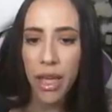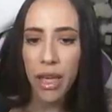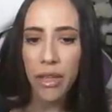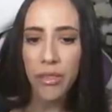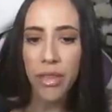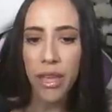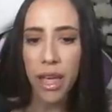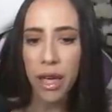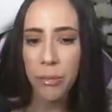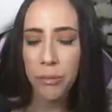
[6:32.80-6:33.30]

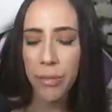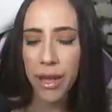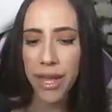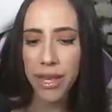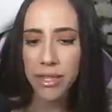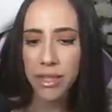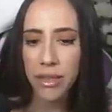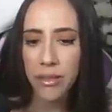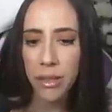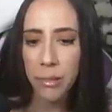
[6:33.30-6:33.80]
the
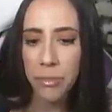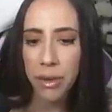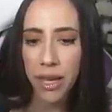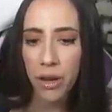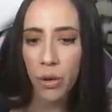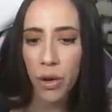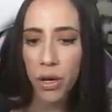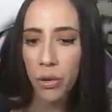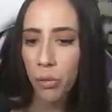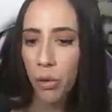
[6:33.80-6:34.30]
unbanked, the
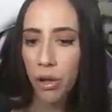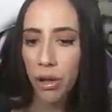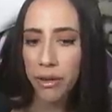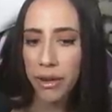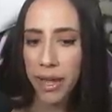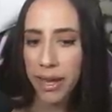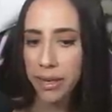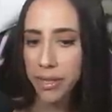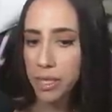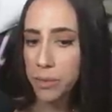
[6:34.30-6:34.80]
Bitcoin wallet,
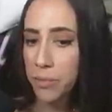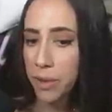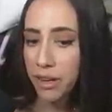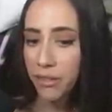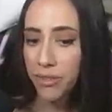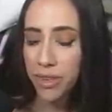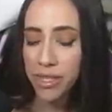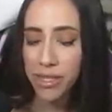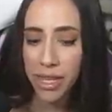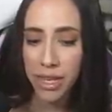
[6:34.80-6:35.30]
and its
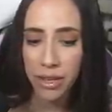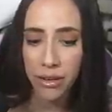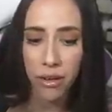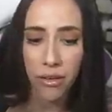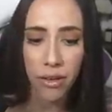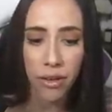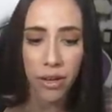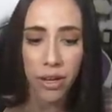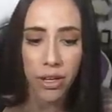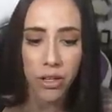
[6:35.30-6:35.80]
benefits in
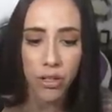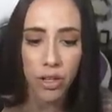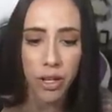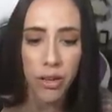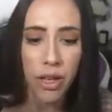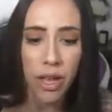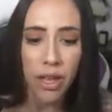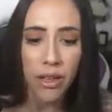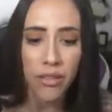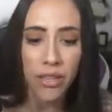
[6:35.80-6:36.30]
our country.
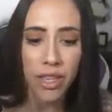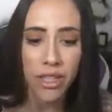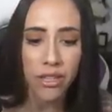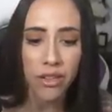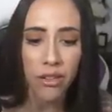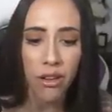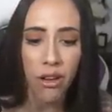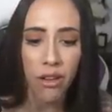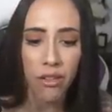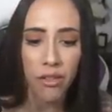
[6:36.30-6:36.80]
These
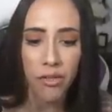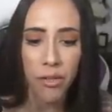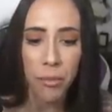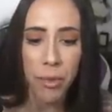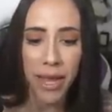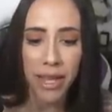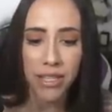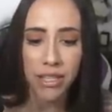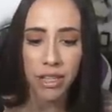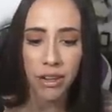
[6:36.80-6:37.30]
are all of the
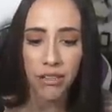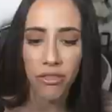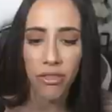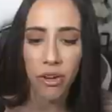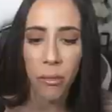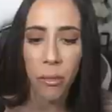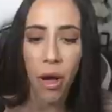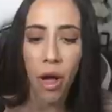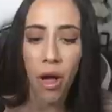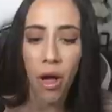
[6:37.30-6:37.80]
banks. They are
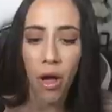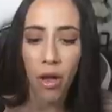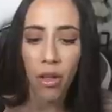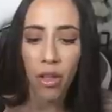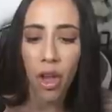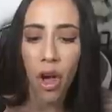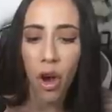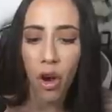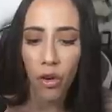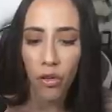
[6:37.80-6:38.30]
from
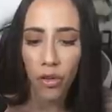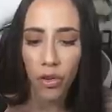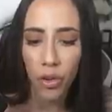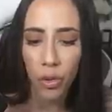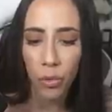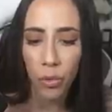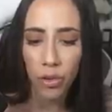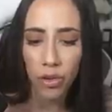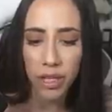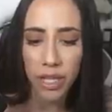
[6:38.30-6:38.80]
all over the
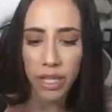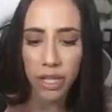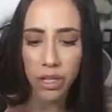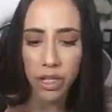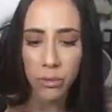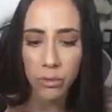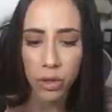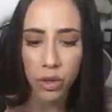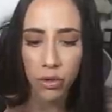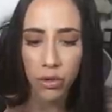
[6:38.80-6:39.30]
world.
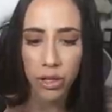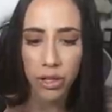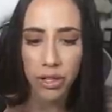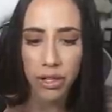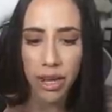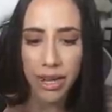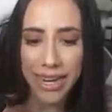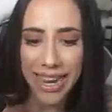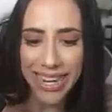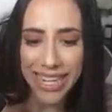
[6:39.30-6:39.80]
Egypt, Jordan,
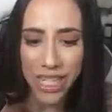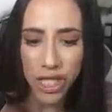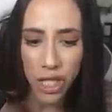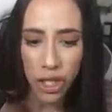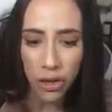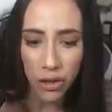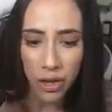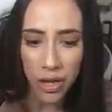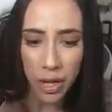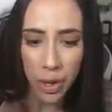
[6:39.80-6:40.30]

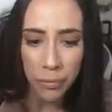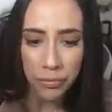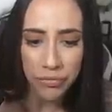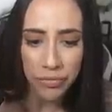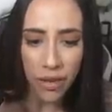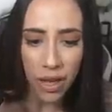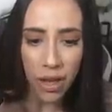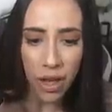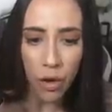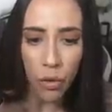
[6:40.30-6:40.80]
Nigeria,
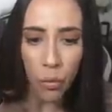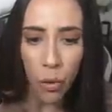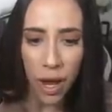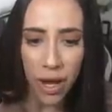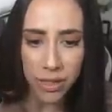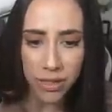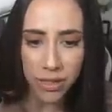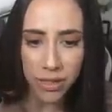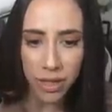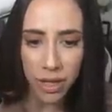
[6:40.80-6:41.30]

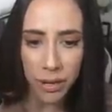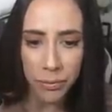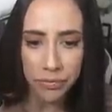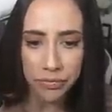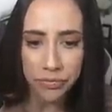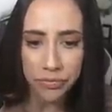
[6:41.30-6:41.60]
Rasta,